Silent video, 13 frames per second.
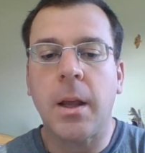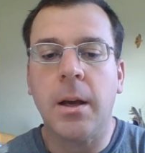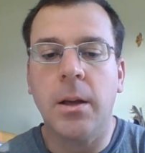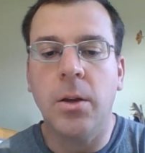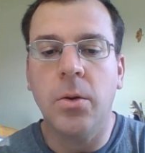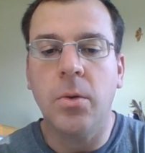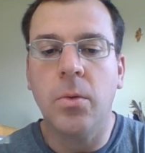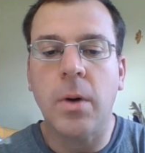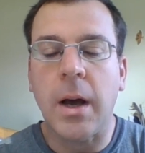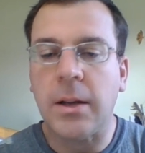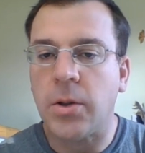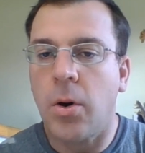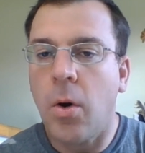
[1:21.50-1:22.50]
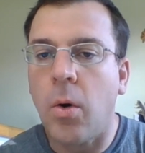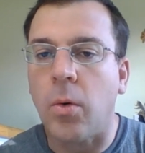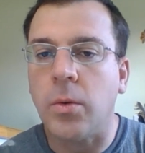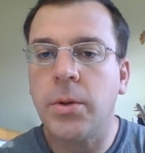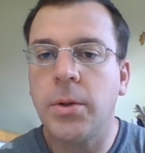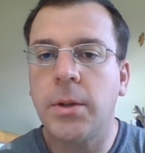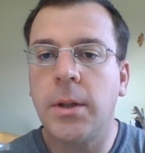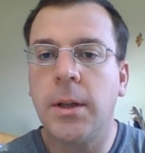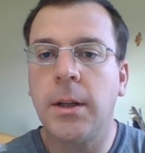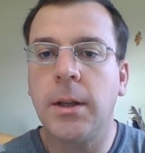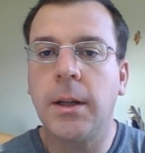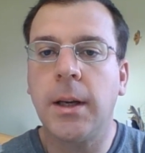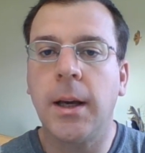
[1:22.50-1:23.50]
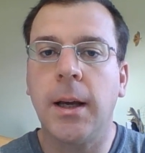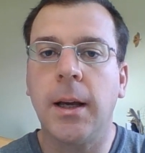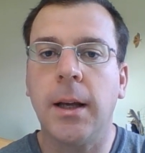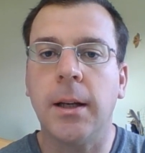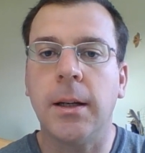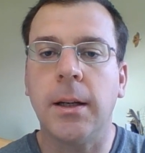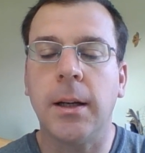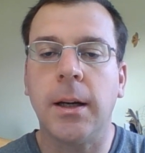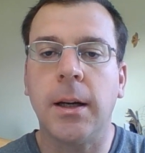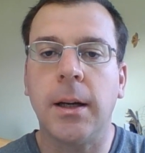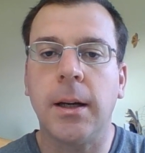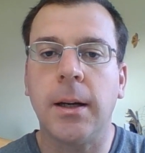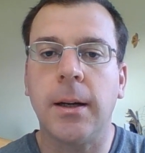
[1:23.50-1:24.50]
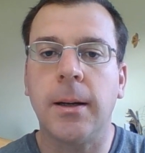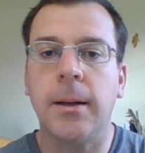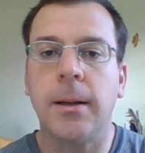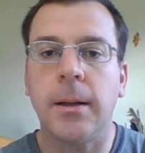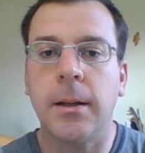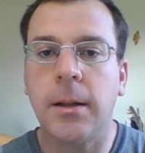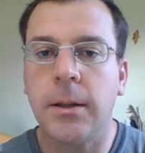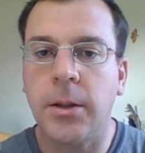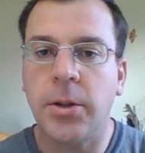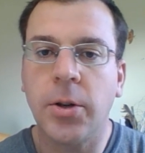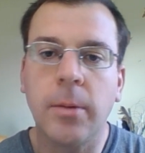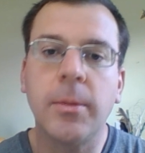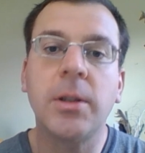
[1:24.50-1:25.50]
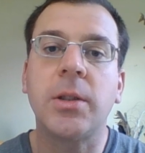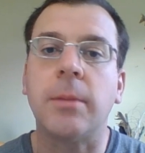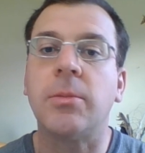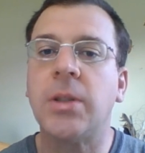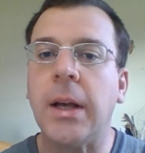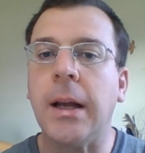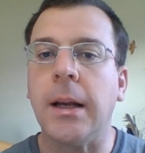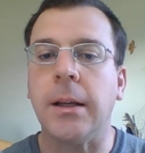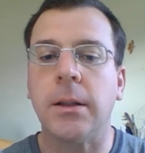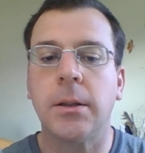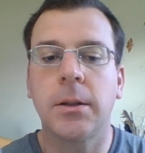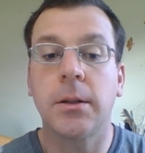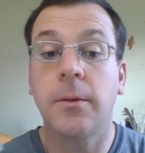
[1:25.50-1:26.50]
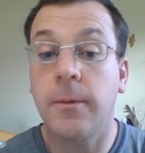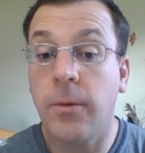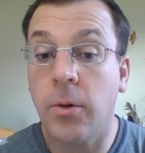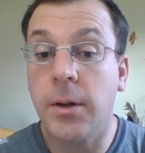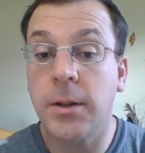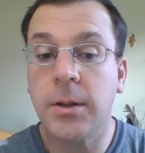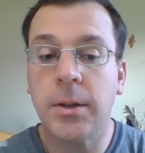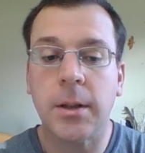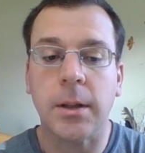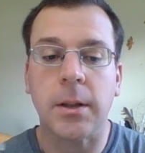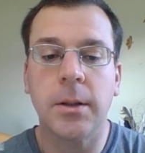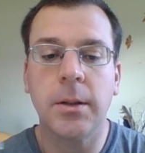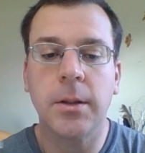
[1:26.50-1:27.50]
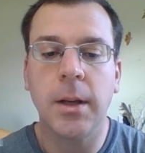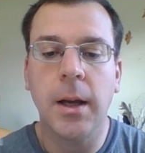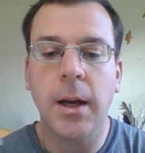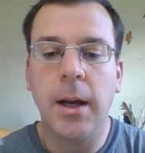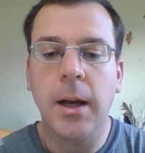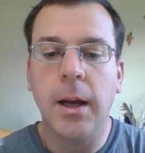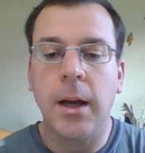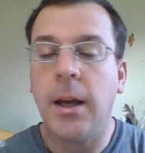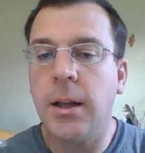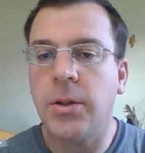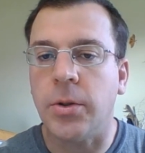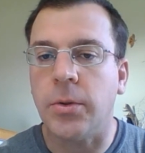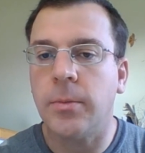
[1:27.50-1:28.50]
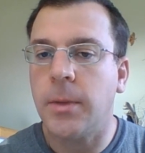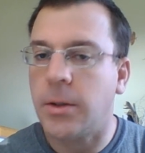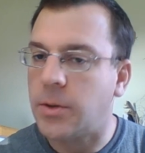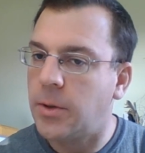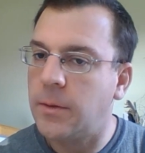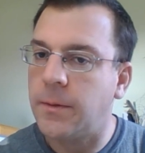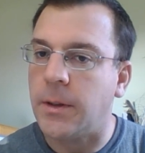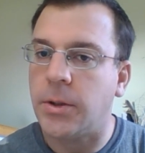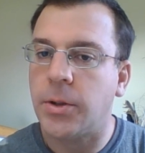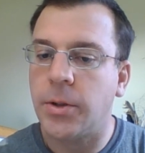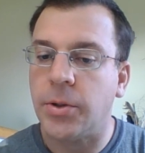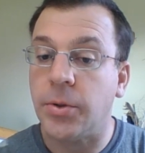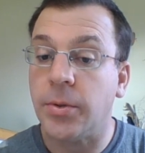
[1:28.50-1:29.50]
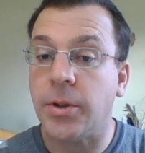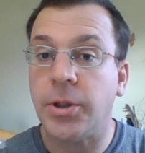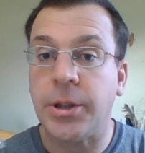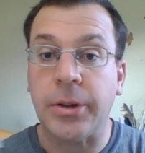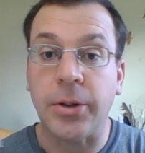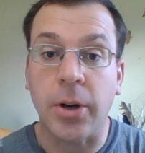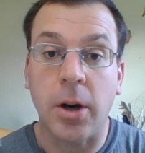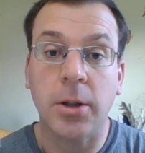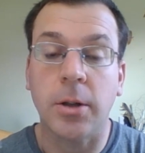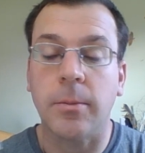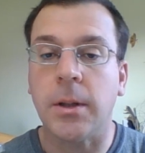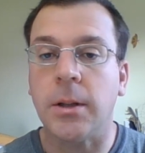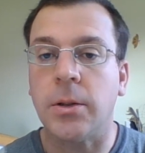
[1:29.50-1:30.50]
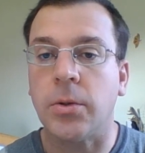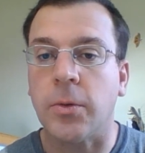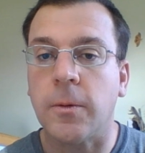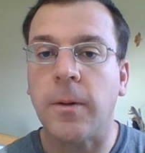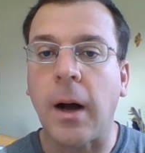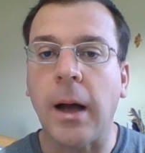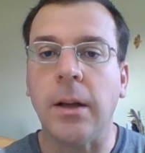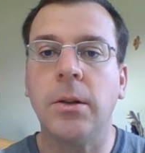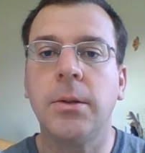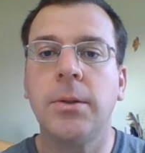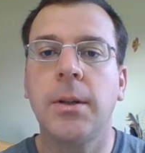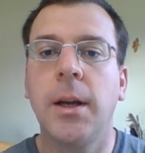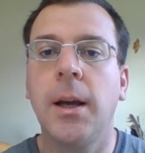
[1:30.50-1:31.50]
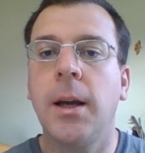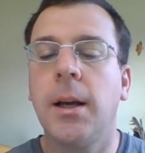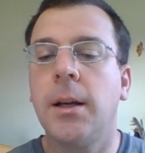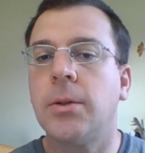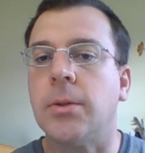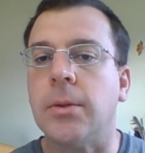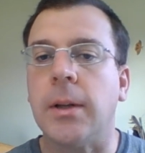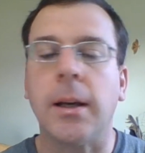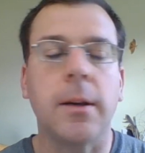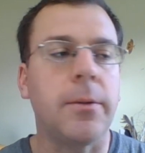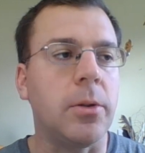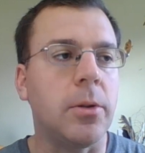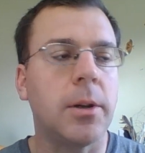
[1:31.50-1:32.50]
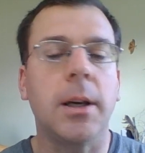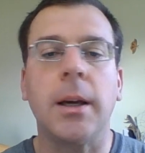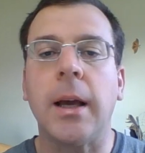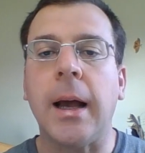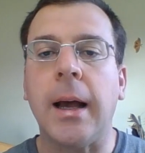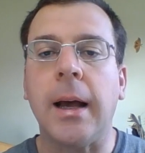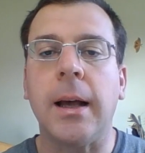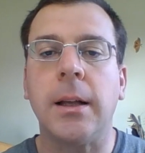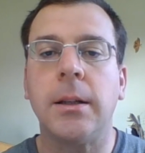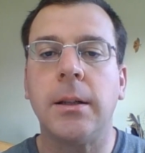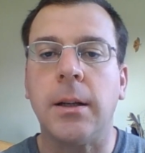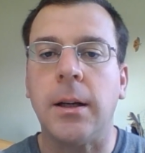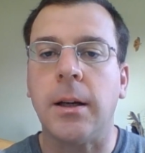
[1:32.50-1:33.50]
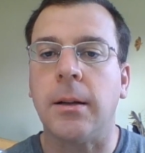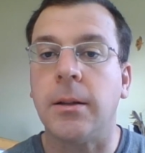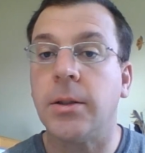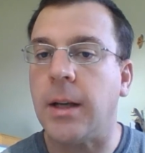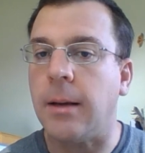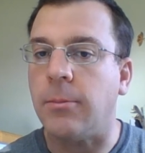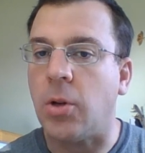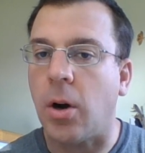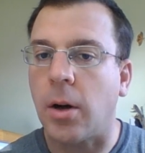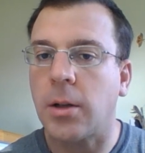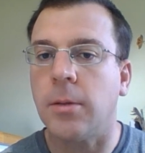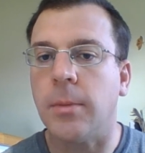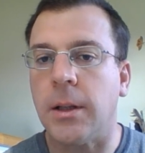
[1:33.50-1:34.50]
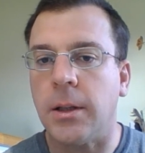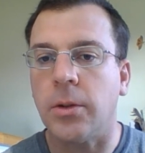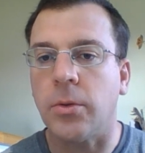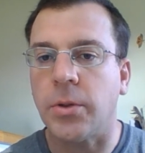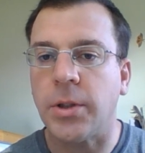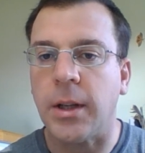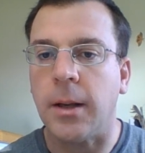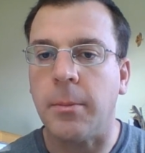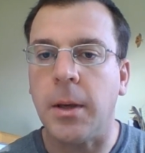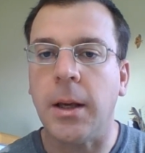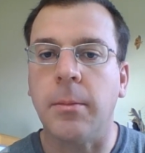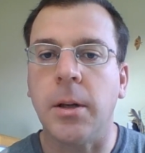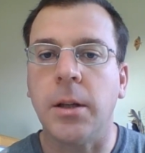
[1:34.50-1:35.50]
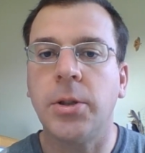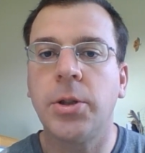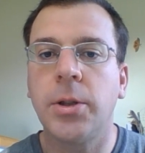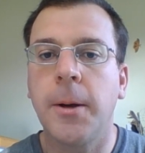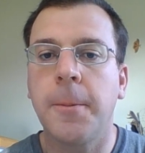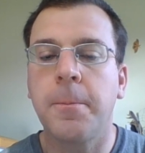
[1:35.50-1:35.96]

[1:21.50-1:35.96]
You as a host can determine some settings. For instance, in Zoom, there's a good feature is you can share documents or files. So like if you're looking at the same document or same image,